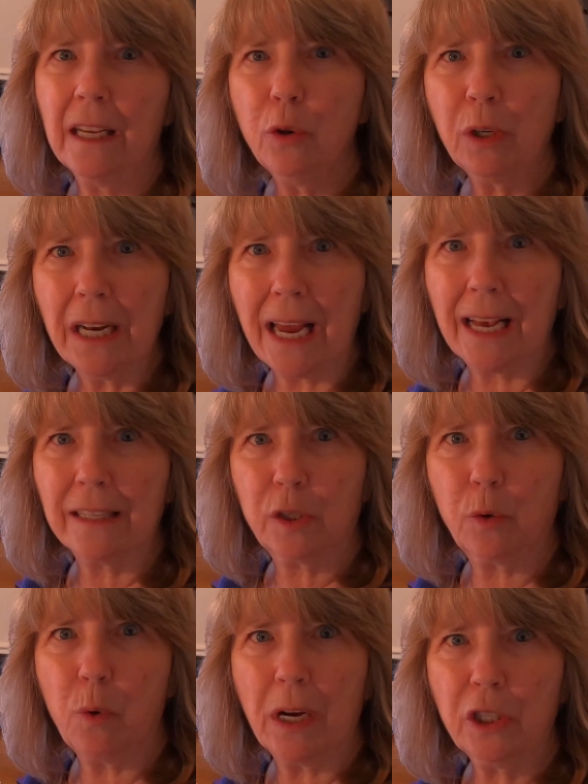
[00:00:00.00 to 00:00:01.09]
You can
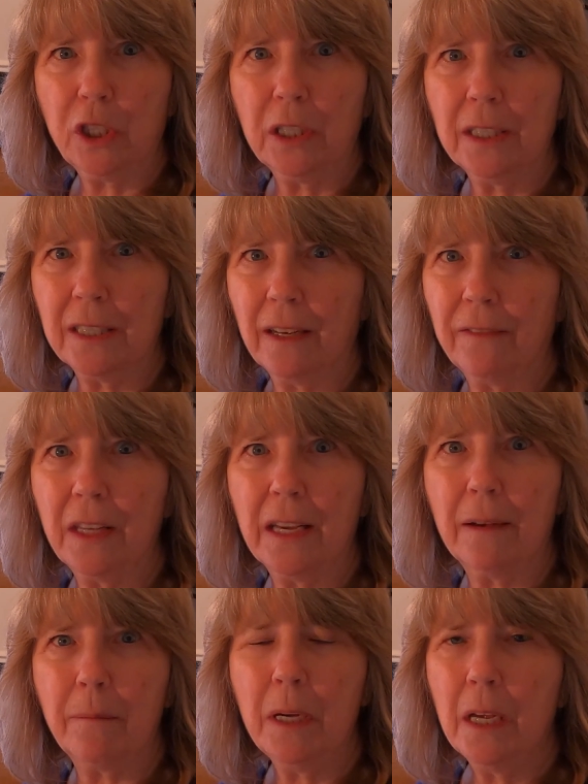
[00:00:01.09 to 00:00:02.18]
ask questions of
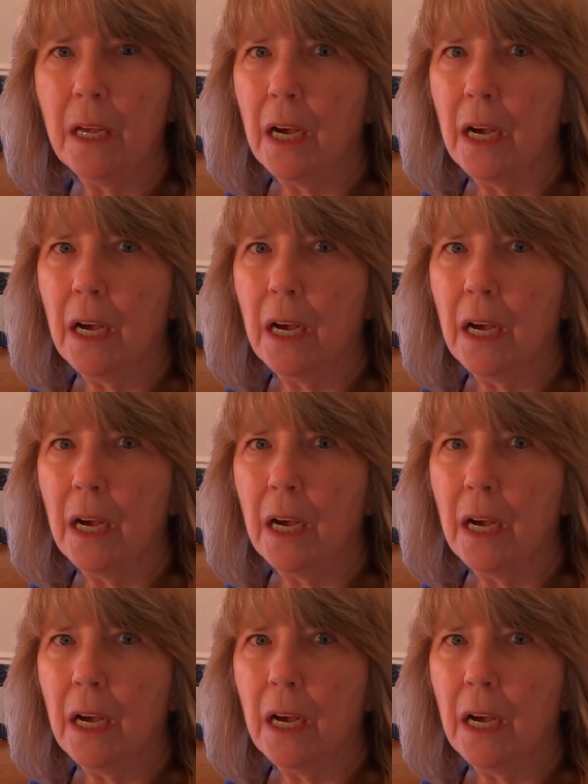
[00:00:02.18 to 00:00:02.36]
them.